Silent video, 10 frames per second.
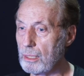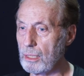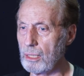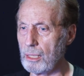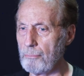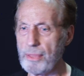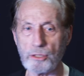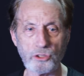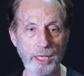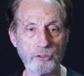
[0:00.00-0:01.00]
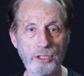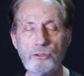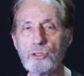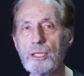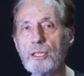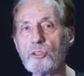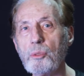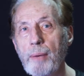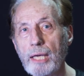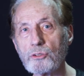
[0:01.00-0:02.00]
their senses, to
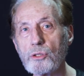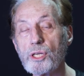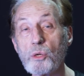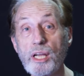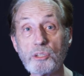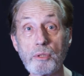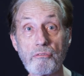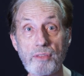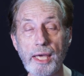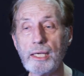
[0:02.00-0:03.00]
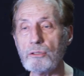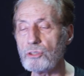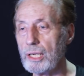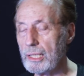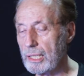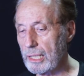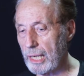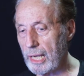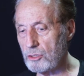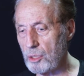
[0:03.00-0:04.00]
master the arrangement of things,
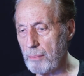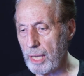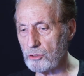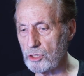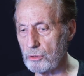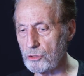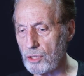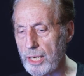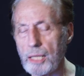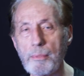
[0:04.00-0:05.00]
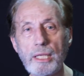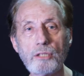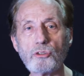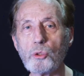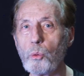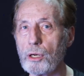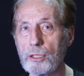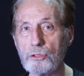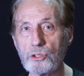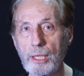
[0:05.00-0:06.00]
and to master assigning meanings to
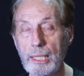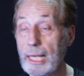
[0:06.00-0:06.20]
words.